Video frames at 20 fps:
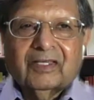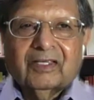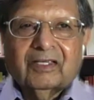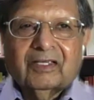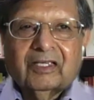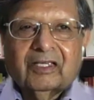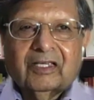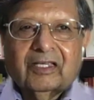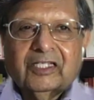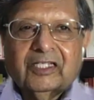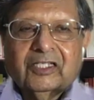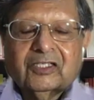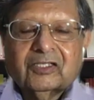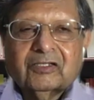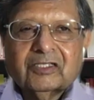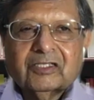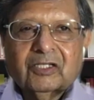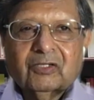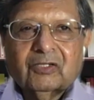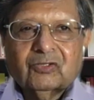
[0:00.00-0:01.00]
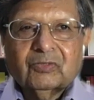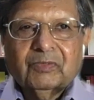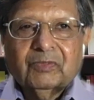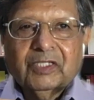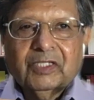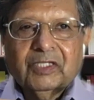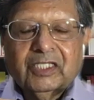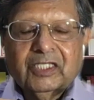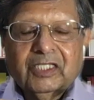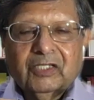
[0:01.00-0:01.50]
And it turns out to
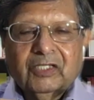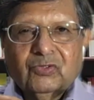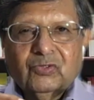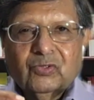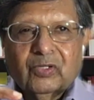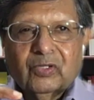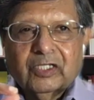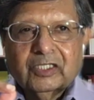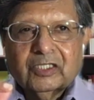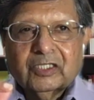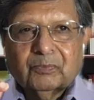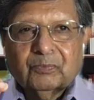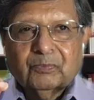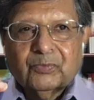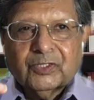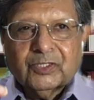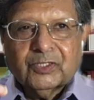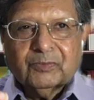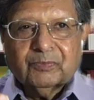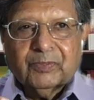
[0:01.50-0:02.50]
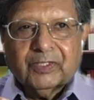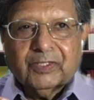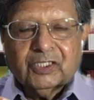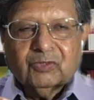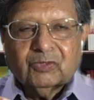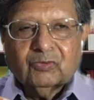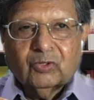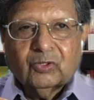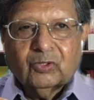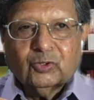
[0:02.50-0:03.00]
be, gives you another
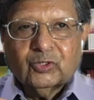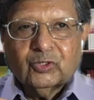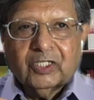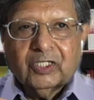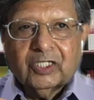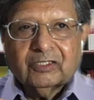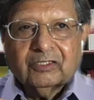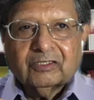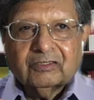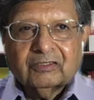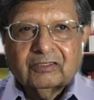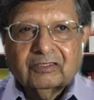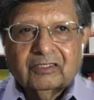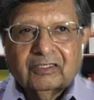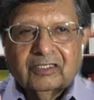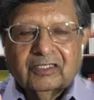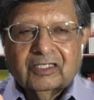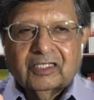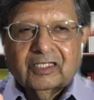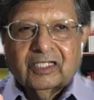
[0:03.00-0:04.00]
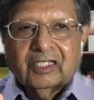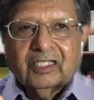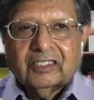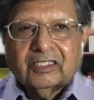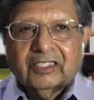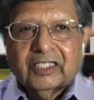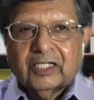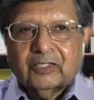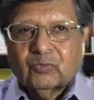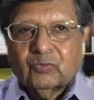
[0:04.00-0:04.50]
perspective altogether. And
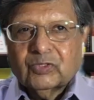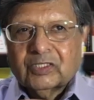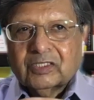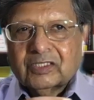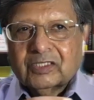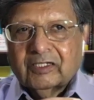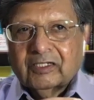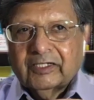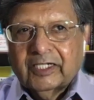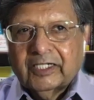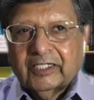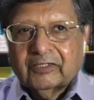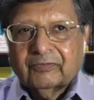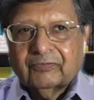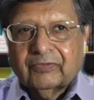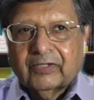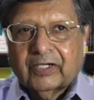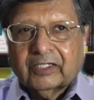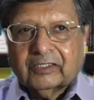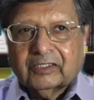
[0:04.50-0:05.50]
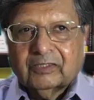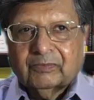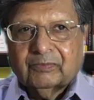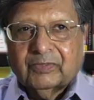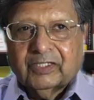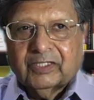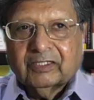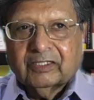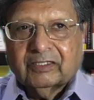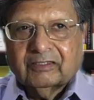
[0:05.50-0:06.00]
that was clearly the factor
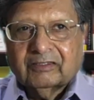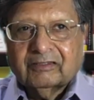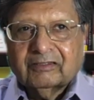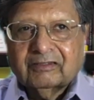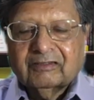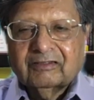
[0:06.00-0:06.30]
behind.